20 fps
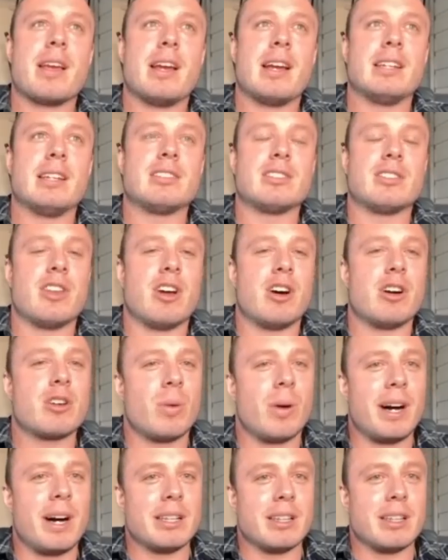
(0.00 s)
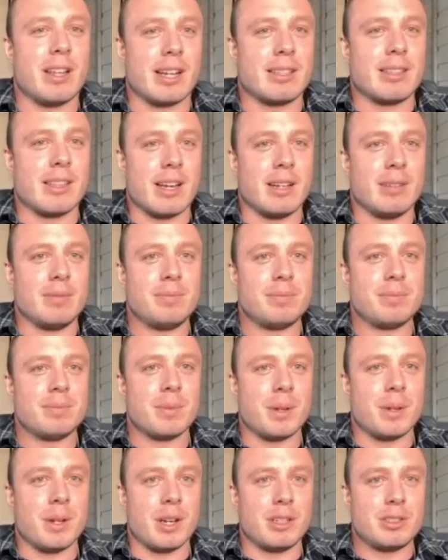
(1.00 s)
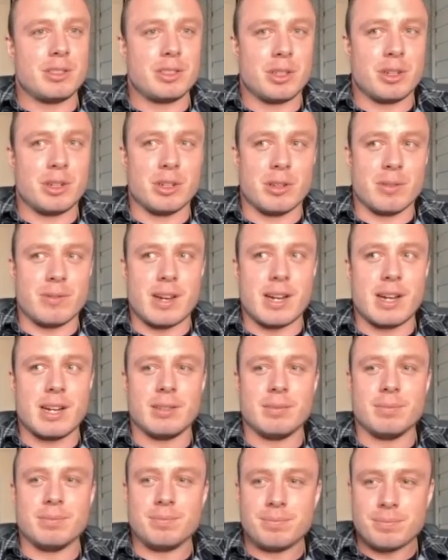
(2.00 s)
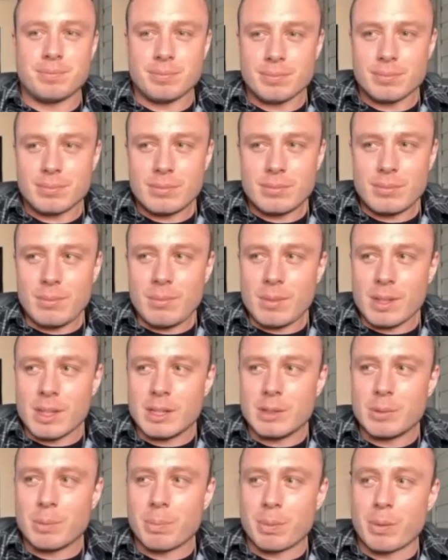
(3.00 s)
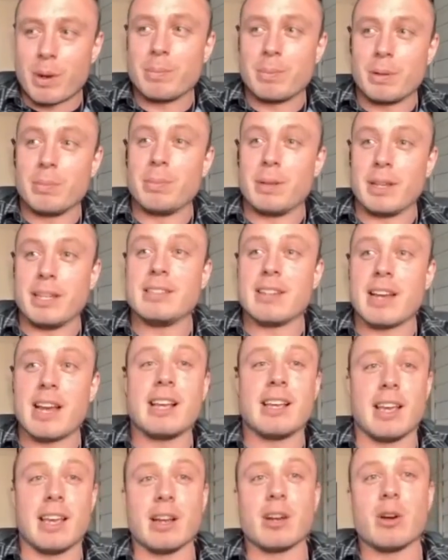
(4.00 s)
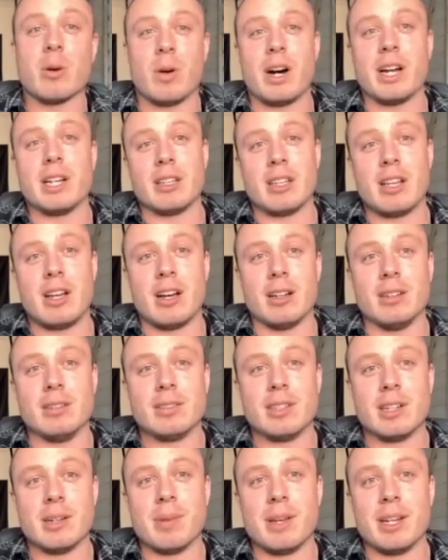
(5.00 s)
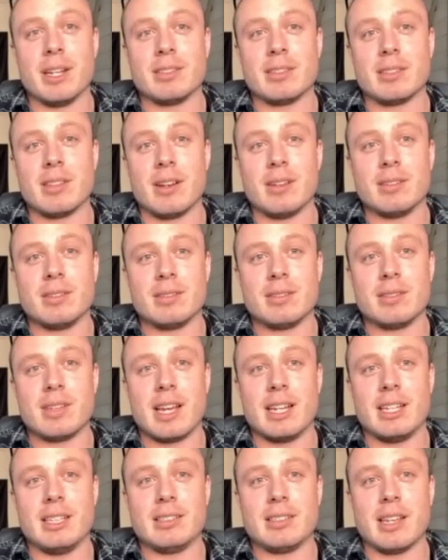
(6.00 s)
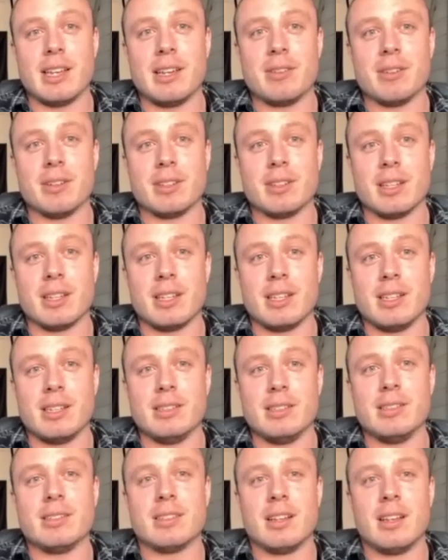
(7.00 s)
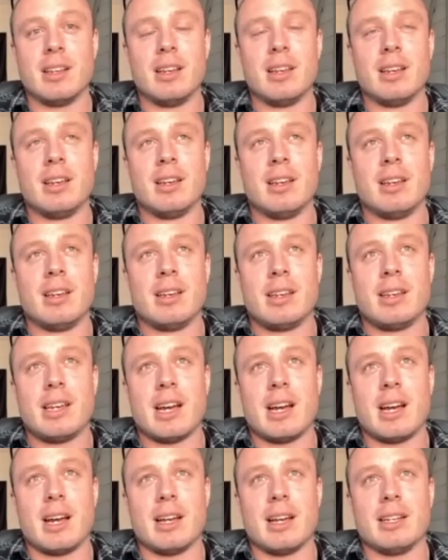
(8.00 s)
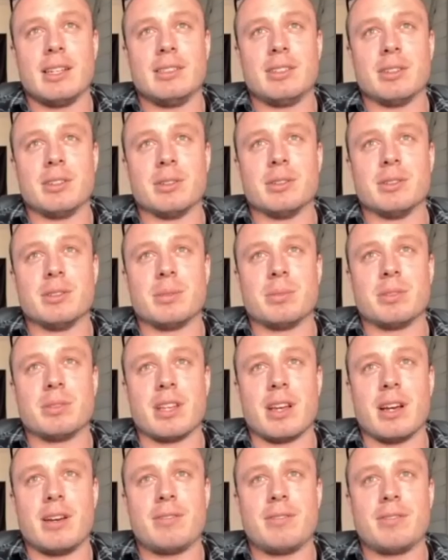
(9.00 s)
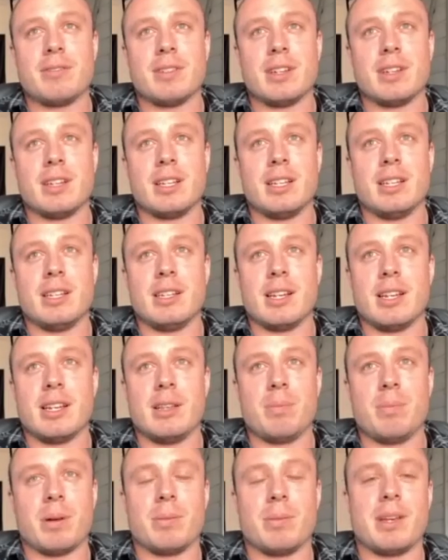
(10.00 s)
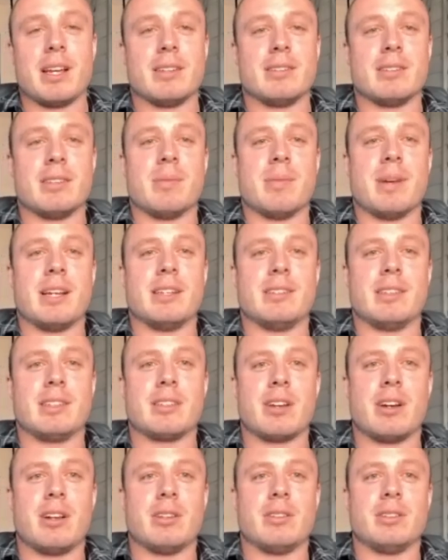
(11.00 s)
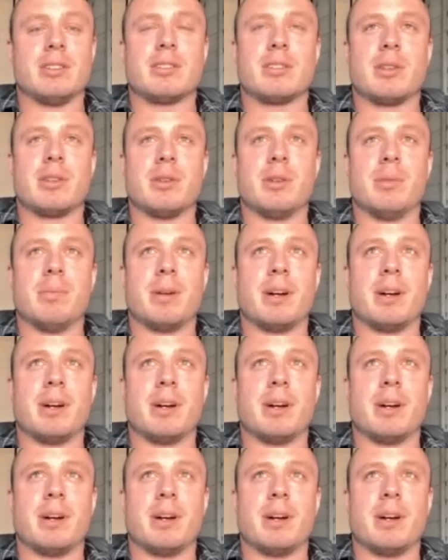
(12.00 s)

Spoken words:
It's not quite like that. Sure, Levan is probably taking quite a lot. I mean, it's not any secret that he's doing some stuff, and he probably has an amazing tolerance to it.